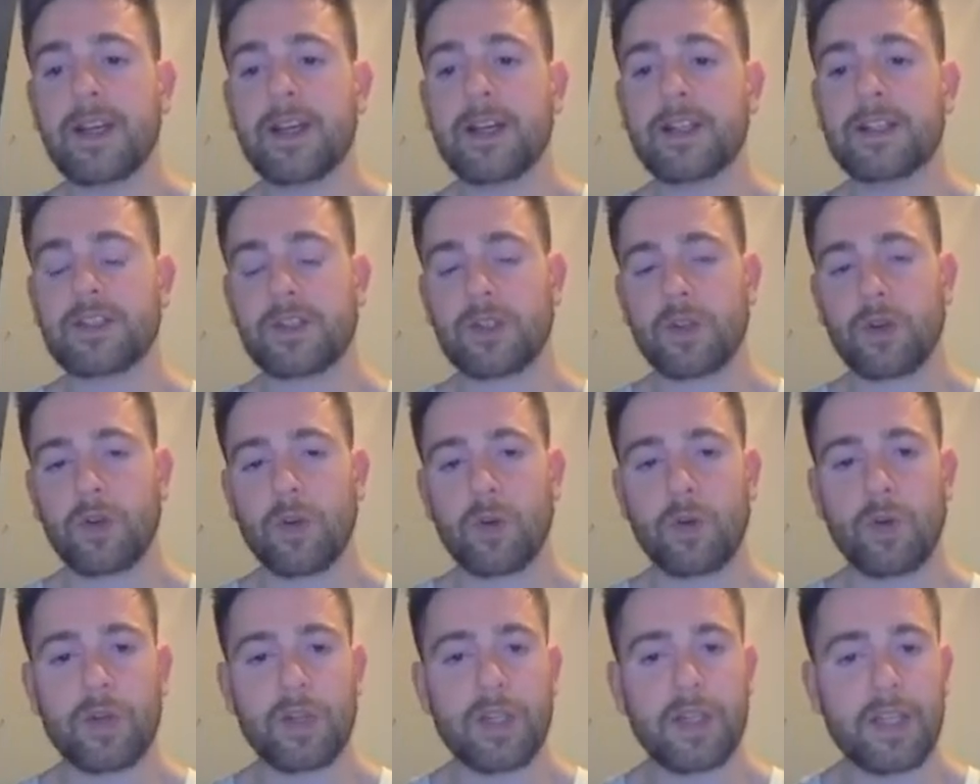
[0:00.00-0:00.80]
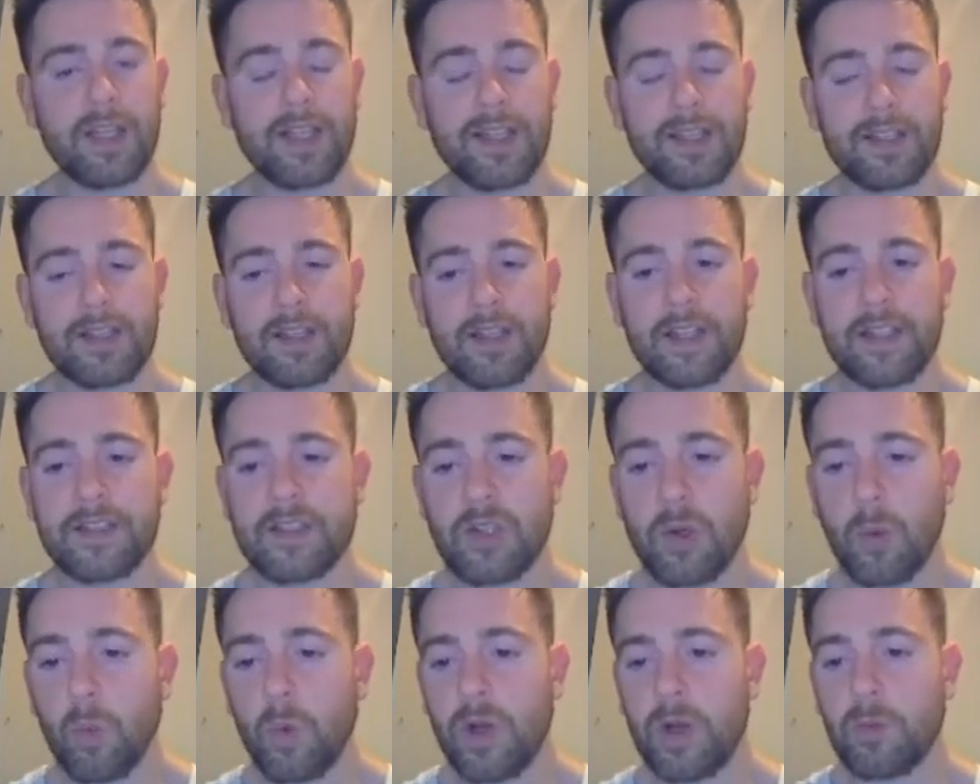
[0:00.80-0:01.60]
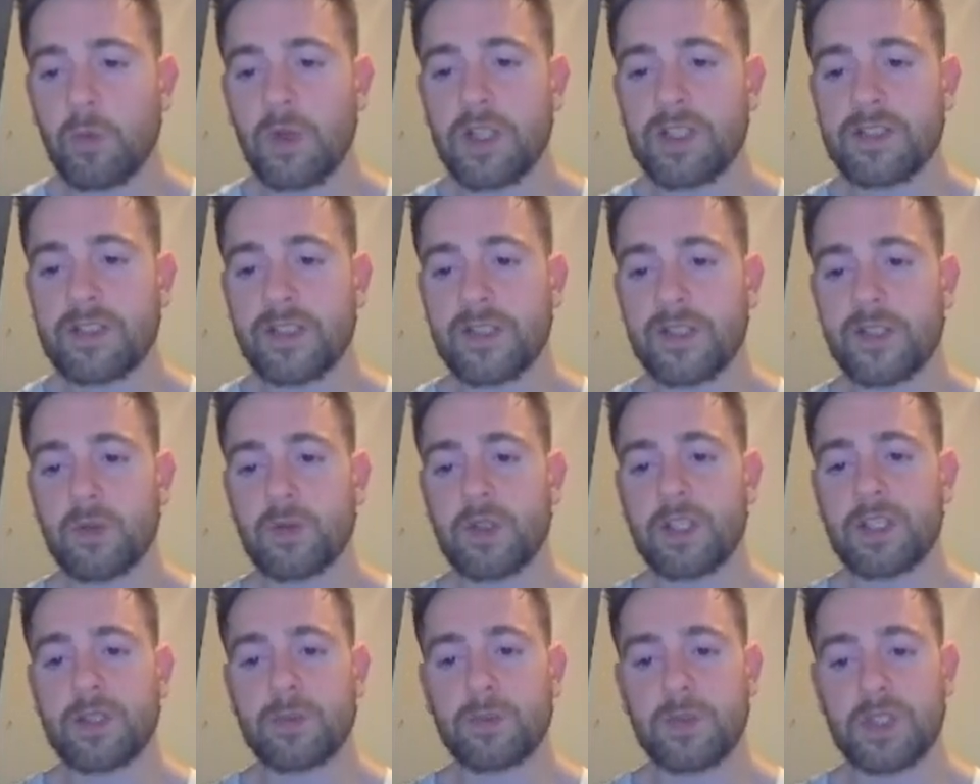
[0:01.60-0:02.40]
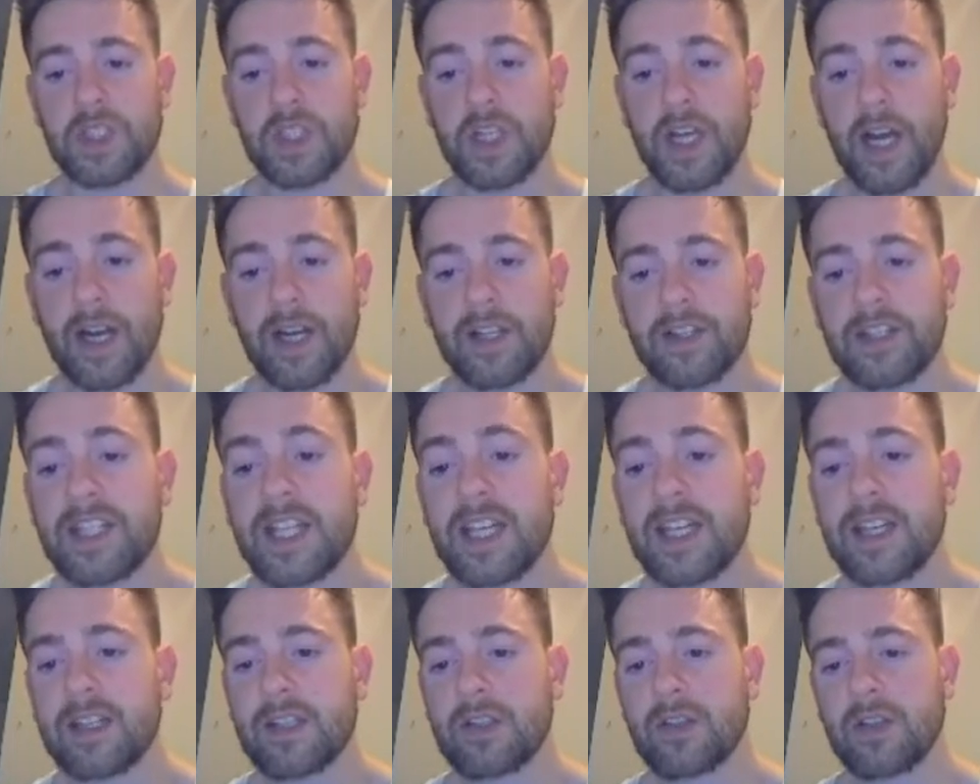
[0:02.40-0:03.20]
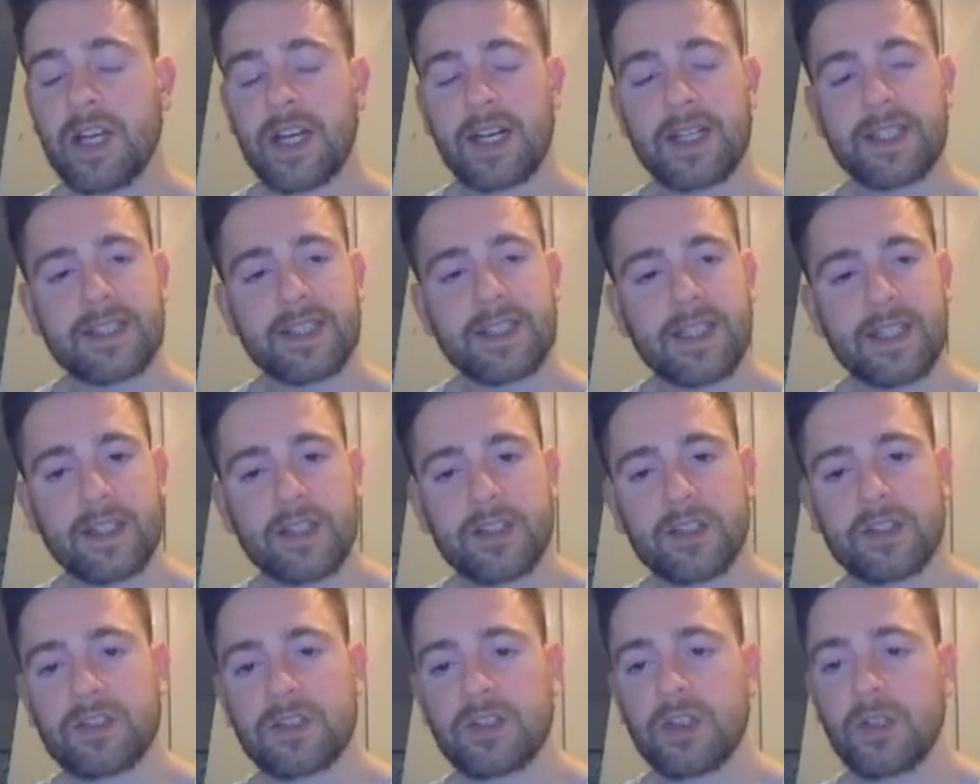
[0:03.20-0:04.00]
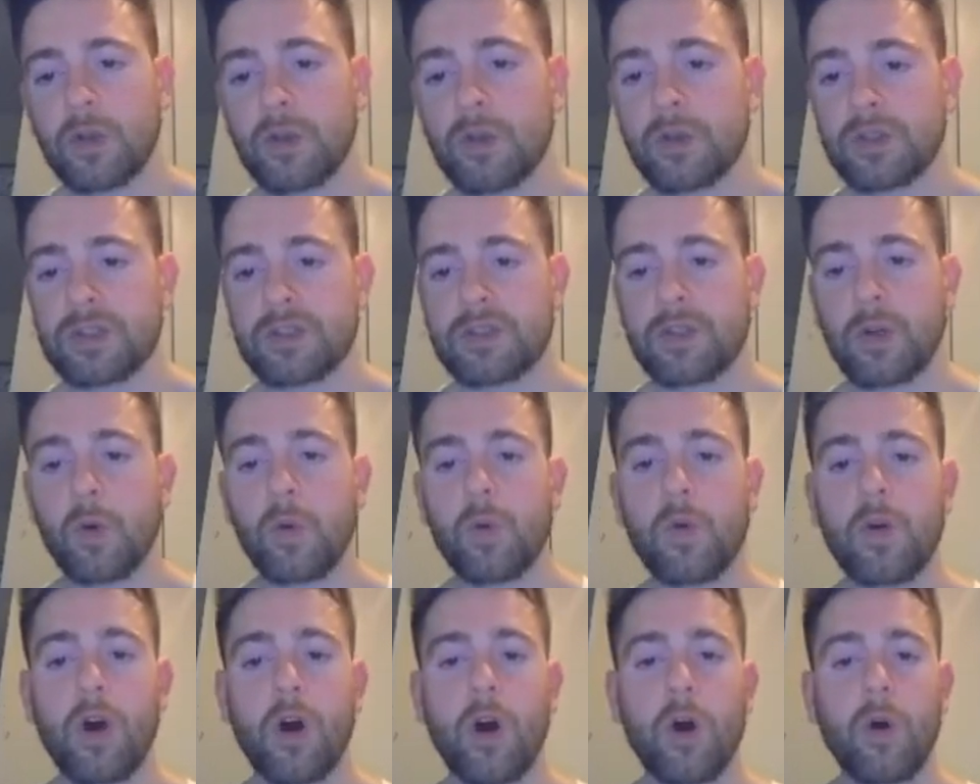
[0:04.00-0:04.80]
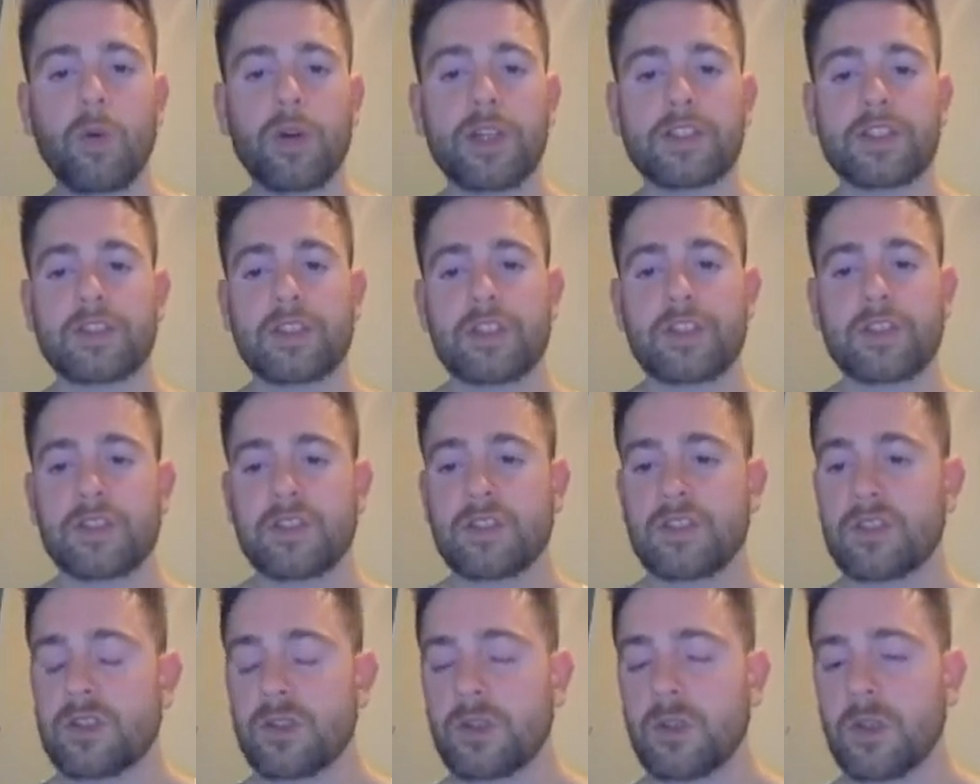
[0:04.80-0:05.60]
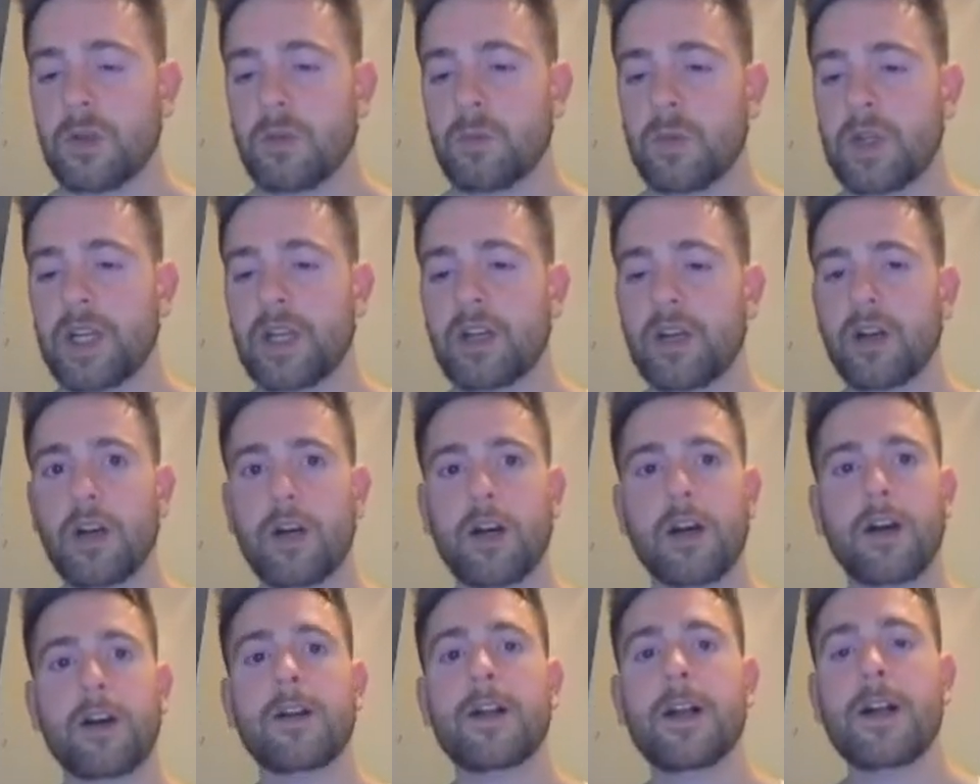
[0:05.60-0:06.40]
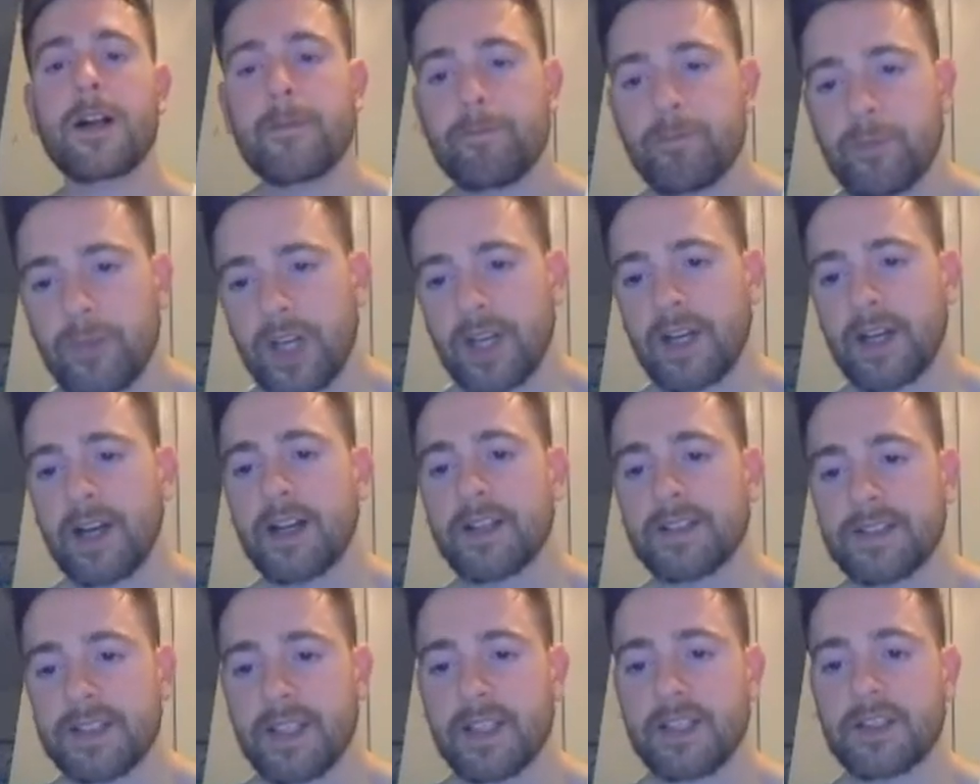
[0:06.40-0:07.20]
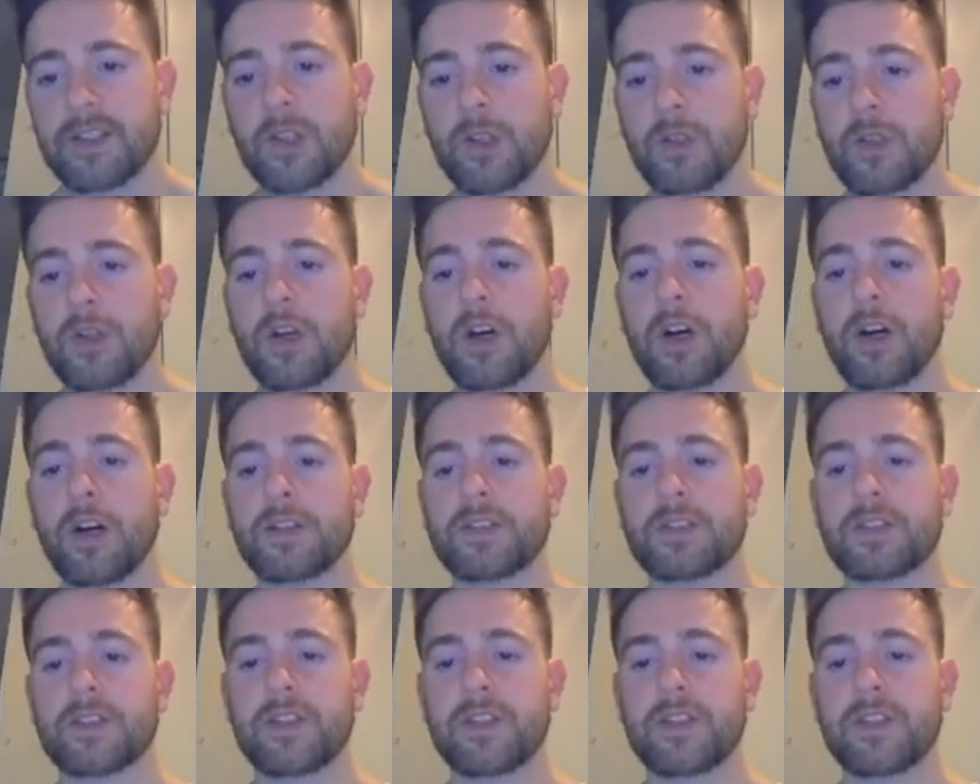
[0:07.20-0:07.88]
So it's a win-win situation, but you got to think. You got to think on your toes. Don't always just assume like, oh, I got to take the loss.